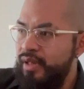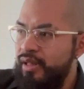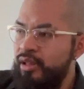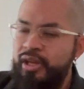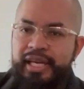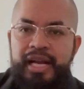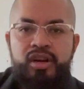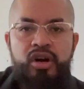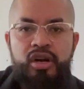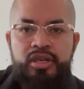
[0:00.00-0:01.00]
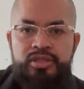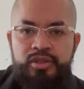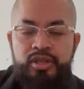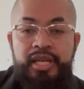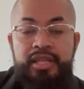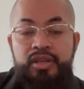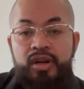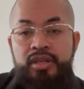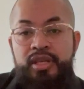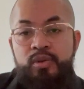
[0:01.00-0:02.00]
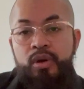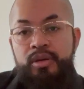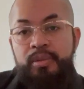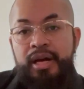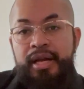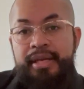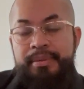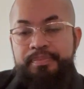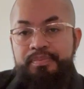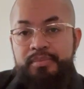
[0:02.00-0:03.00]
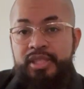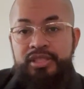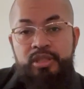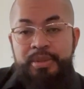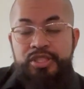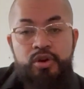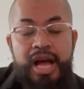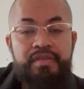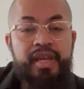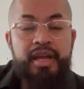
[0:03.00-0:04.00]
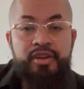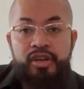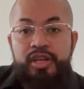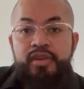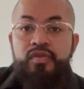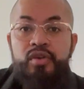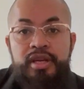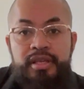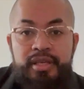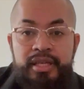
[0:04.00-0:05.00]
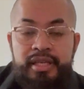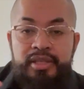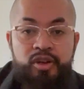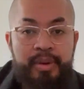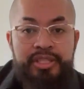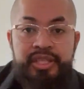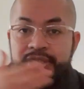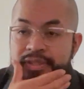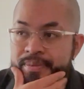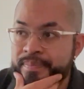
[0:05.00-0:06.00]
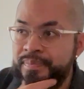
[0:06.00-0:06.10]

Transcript: looking at cars or looking at the car that you want to buy because that means you don't have it yet. You're looking for it in your imagination.